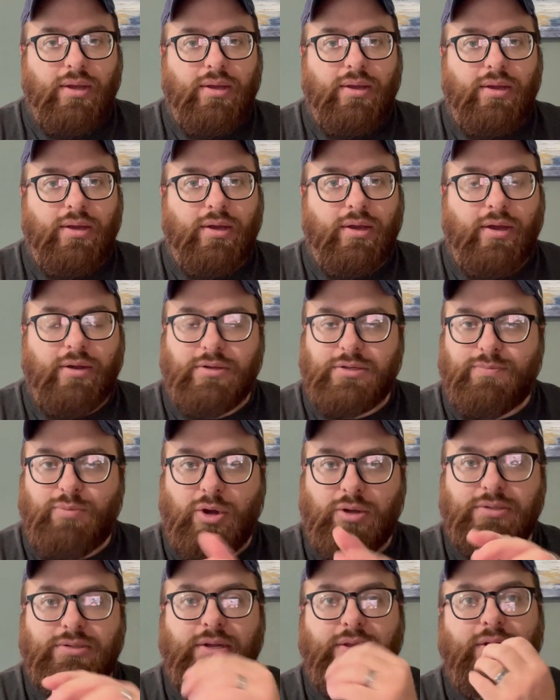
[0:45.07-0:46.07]
I always
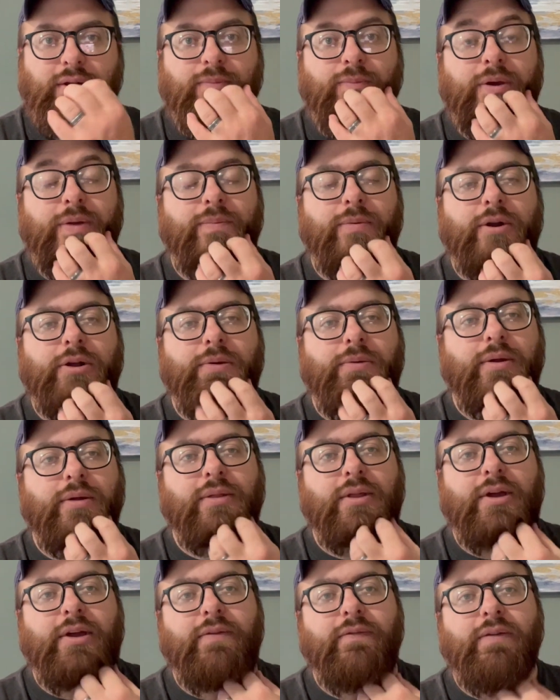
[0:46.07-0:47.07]
post on there when we're going
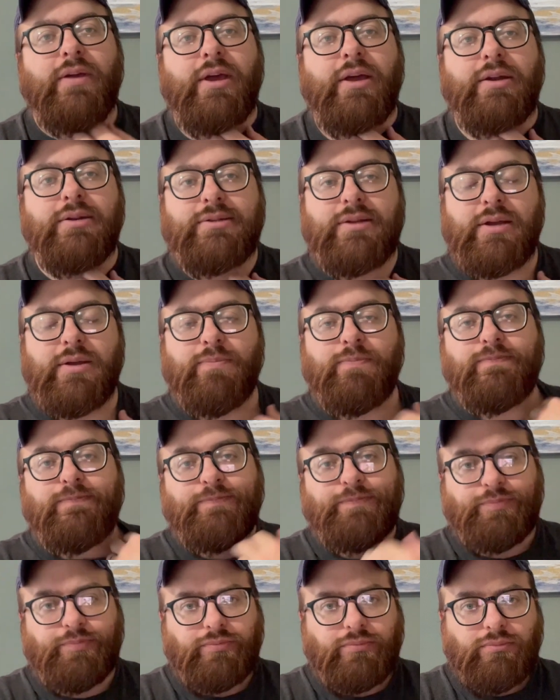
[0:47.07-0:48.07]
live ahead of time.
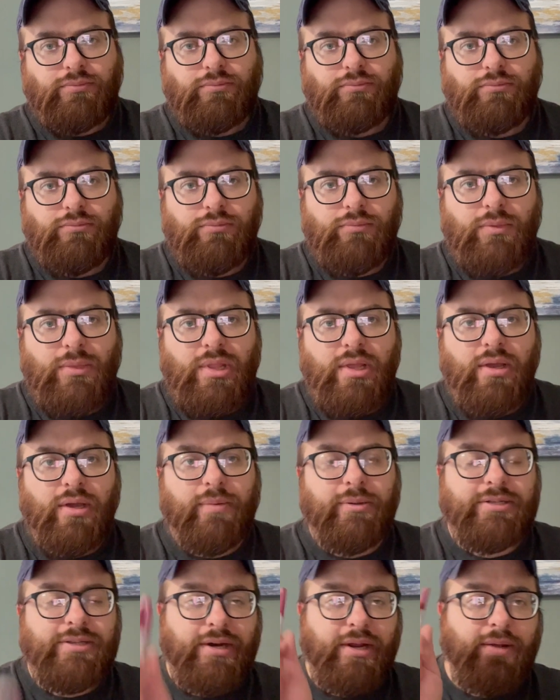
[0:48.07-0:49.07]

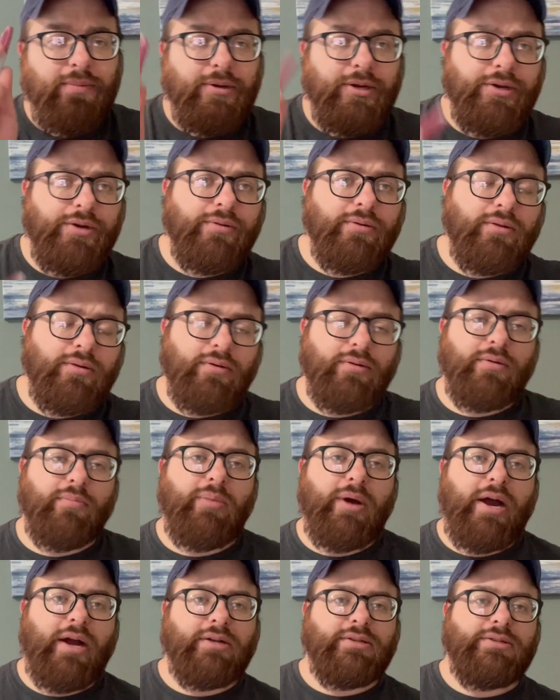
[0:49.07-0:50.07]
But today I'm going to do a little
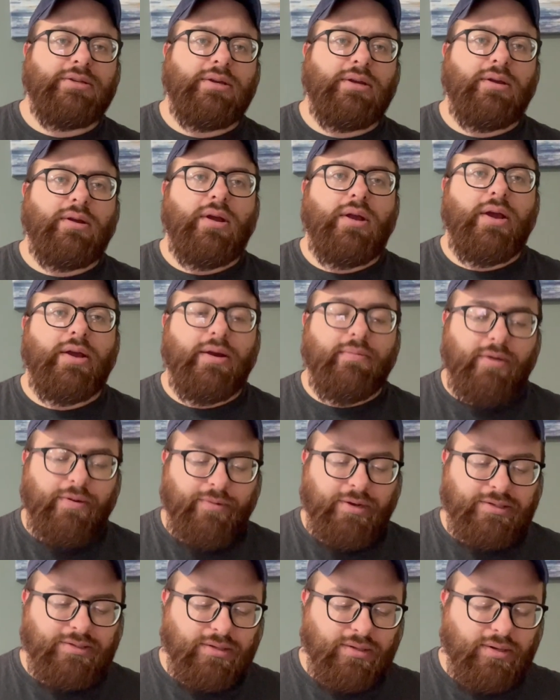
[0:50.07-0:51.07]
unboxing. I got my
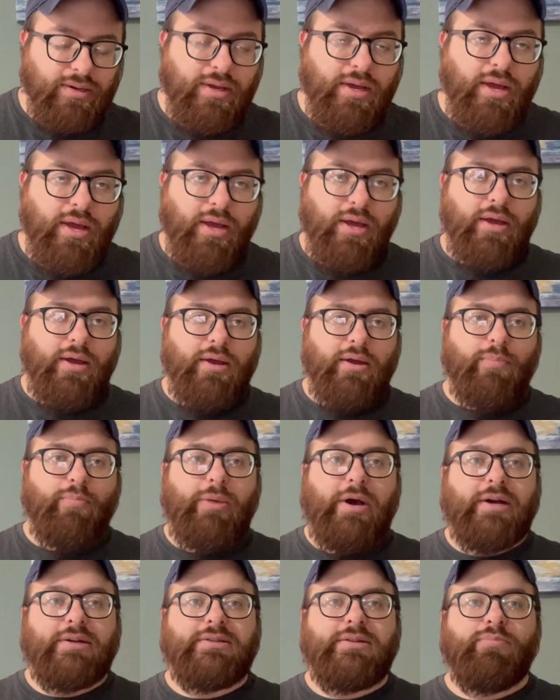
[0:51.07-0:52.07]
recent
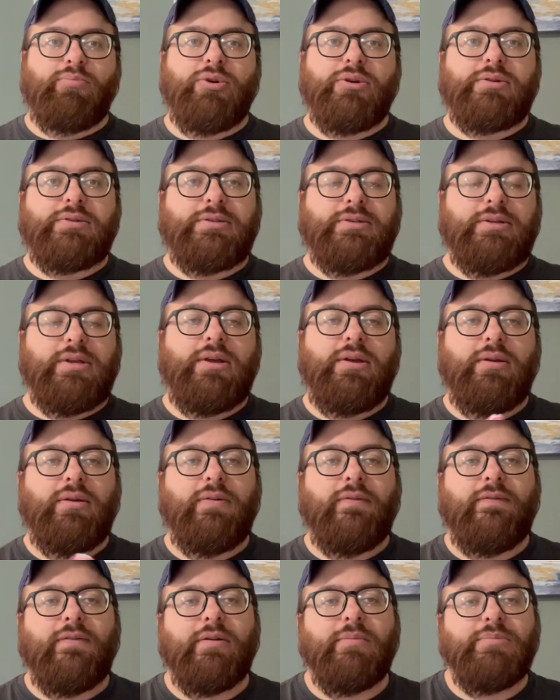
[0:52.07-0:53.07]
box of books
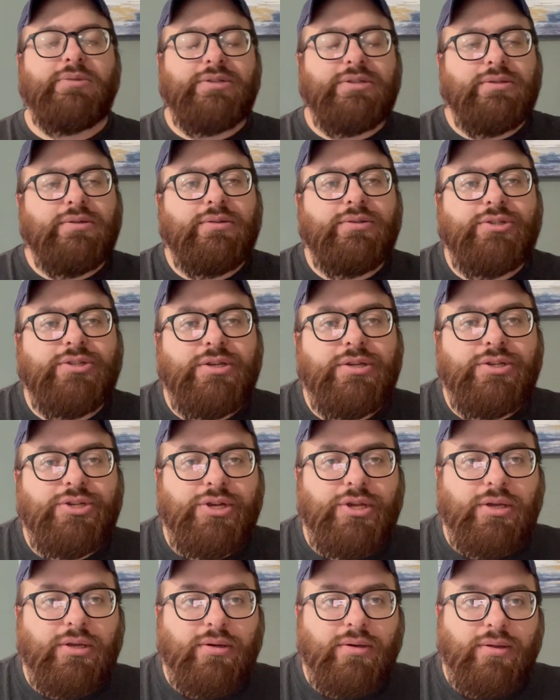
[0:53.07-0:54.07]
from
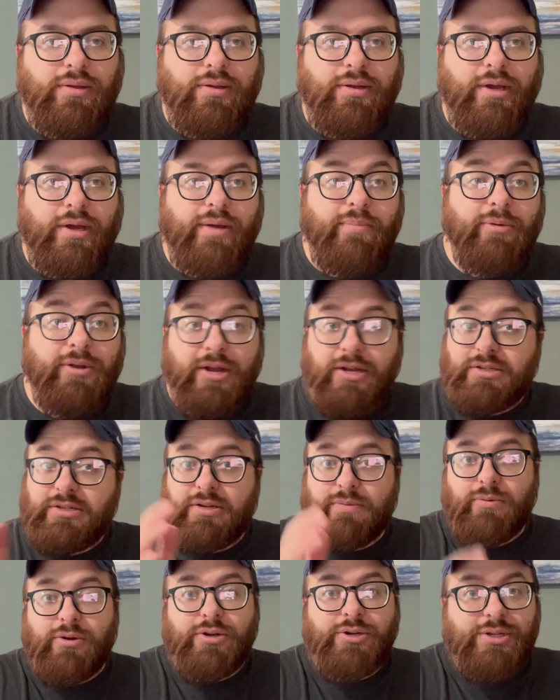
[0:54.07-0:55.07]
Cgn. I'm a
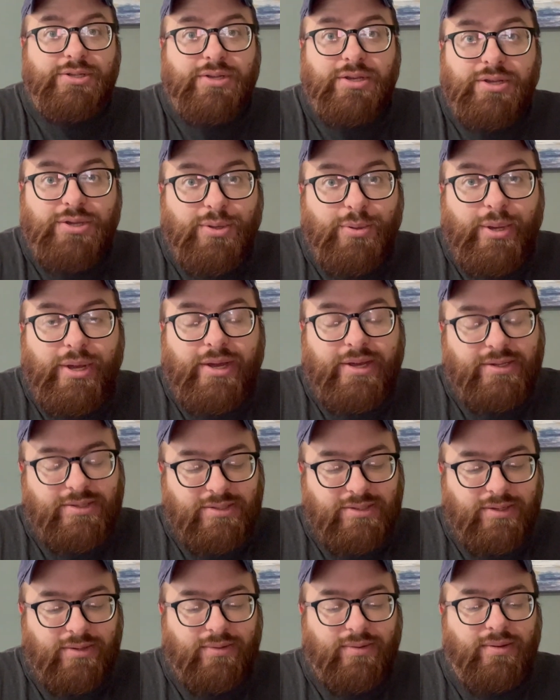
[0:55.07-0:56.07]
customer just like you guys,
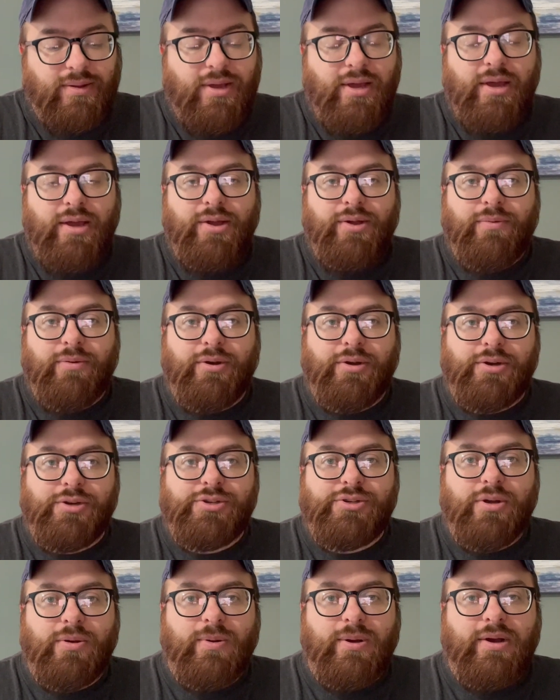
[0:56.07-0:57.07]
so I wanted to
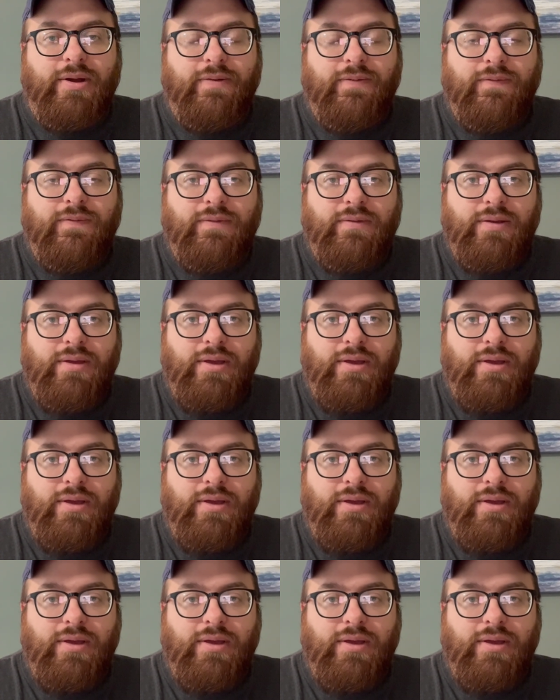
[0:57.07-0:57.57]
show off